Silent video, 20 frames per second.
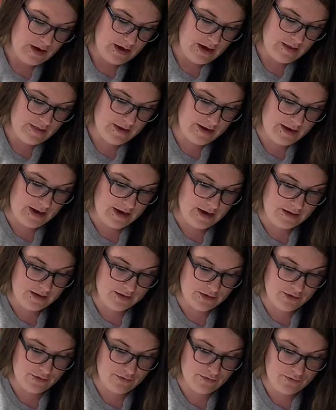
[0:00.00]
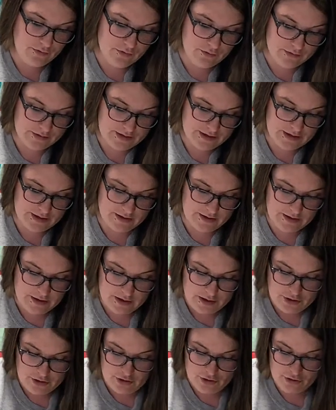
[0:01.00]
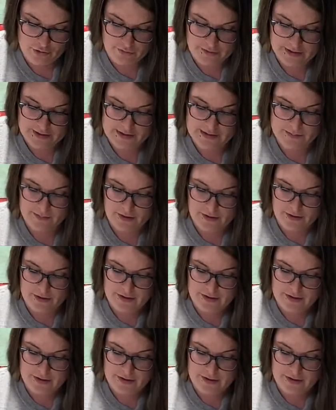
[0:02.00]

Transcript: and then as you fold it, you're going to smear.